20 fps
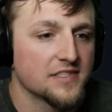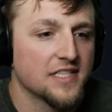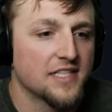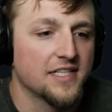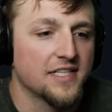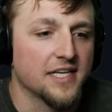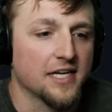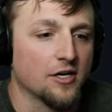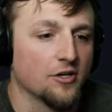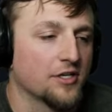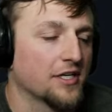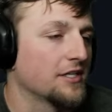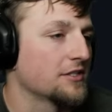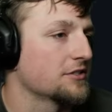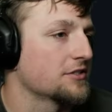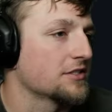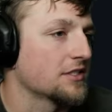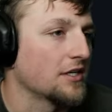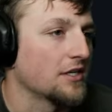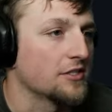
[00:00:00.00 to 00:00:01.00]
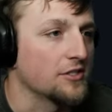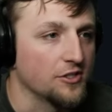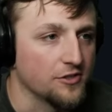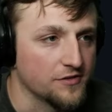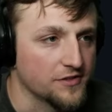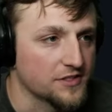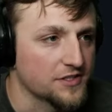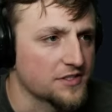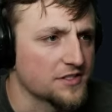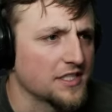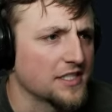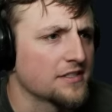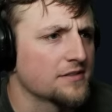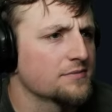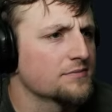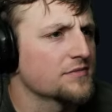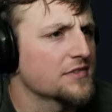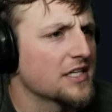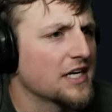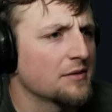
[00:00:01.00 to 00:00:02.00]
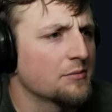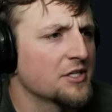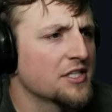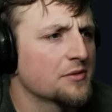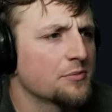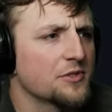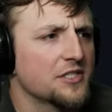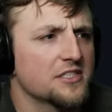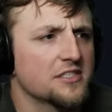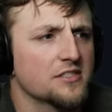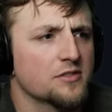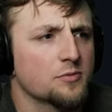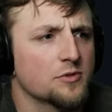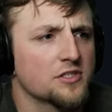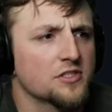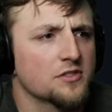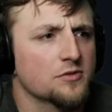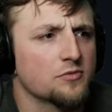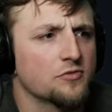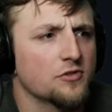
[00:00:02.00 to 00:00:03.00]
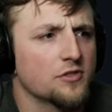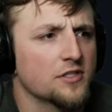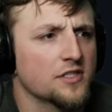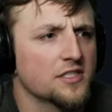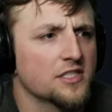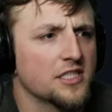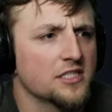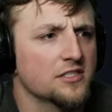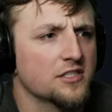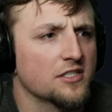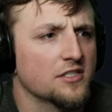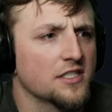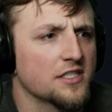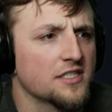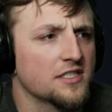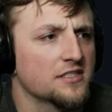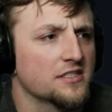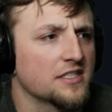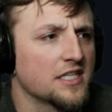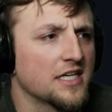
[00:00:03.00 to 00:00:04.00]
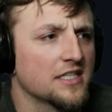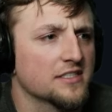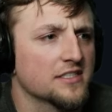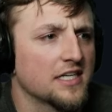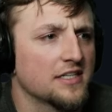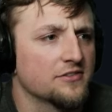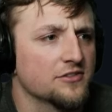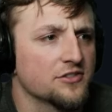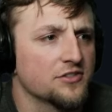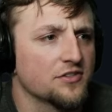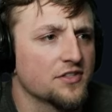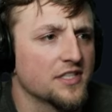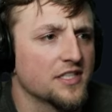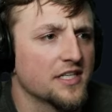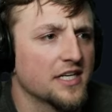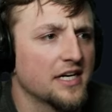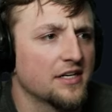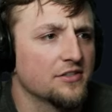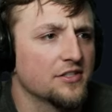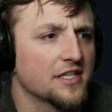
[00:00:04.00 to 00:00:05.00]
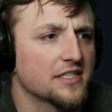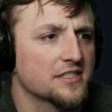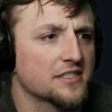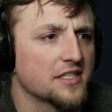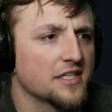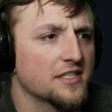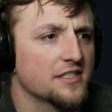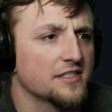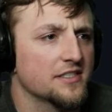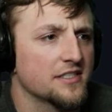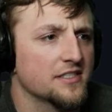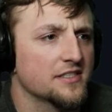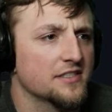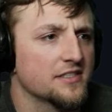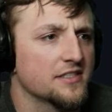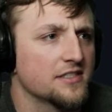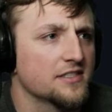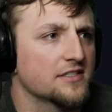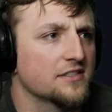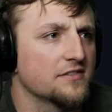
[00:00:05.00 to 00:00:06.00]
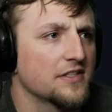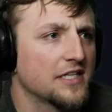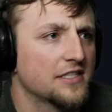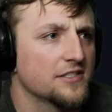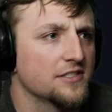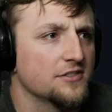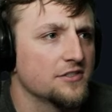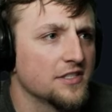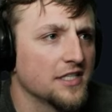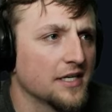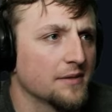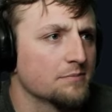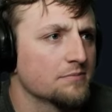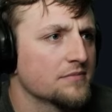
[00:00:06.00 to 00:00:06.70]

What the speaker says: Yeah, okay. I'll go over this in a sec. I've been in the place this person's fork. Change started the idea is not as novel as you think. How you execute an idea is the value. Yeah.